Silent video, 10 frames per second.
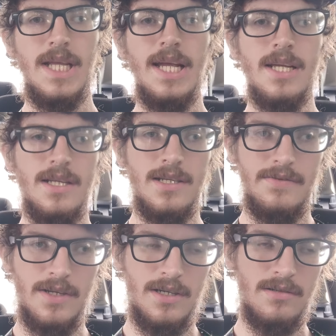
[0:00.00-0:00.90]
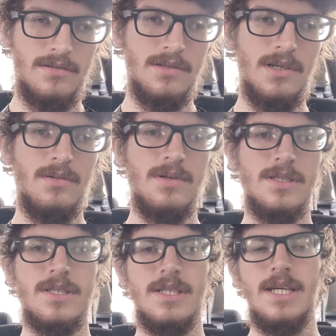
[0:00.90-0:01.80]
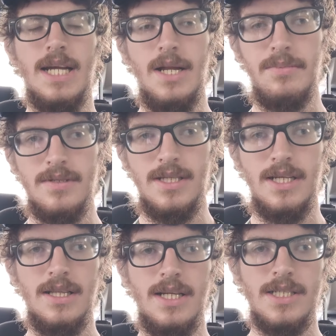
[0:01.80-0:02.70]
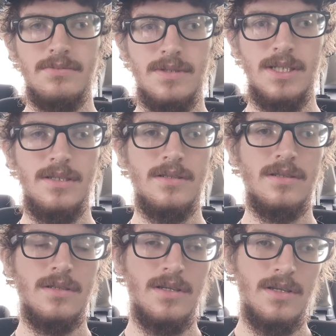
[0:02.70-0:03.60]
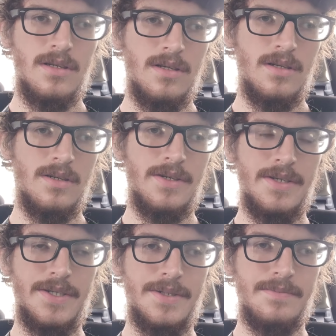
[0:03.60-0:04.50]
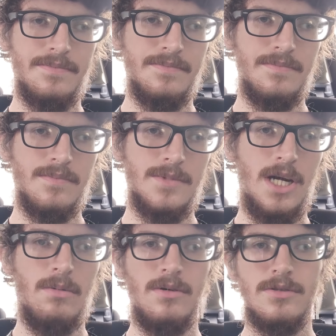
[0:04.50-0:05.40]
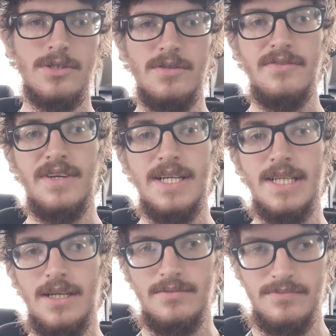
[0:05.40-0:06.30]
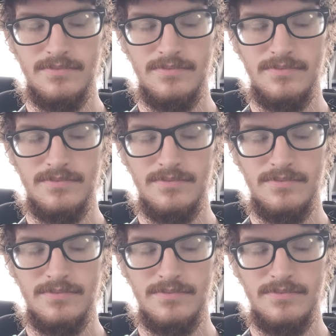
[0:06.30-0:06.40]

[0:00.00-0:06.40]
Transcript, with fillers: and if y'all don't know what's going to happen that last week, um, y'all will soon find out.